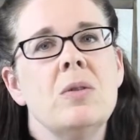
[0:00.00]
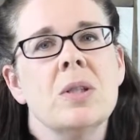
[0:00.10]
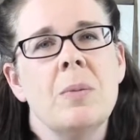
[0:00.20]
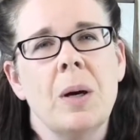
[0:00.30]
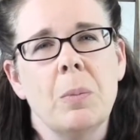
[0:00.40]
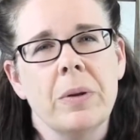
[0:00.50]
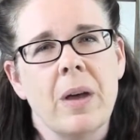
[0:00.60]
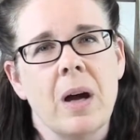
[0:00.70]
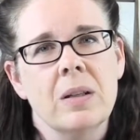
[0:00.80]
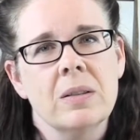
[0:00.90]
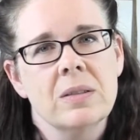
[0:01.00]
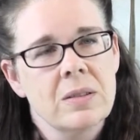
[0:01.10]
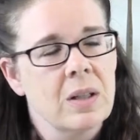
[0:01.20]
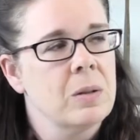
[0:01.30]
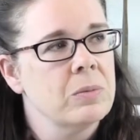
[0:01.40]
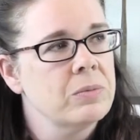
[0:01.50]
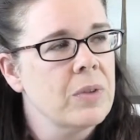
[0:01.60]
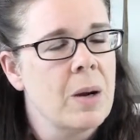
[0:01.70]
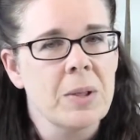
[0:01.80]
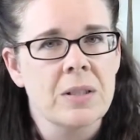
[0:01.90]
some help with that. So
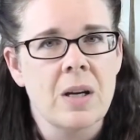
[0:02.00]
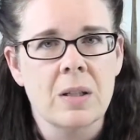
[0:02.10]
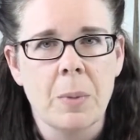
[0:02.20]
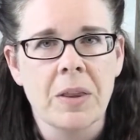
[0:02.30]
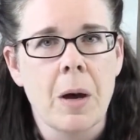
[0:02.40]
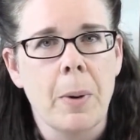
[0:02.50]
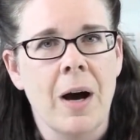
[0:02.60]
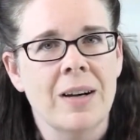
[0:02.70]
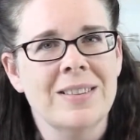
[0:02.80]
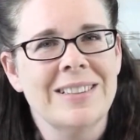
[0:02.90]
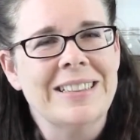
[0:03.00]
I'm excited about that box.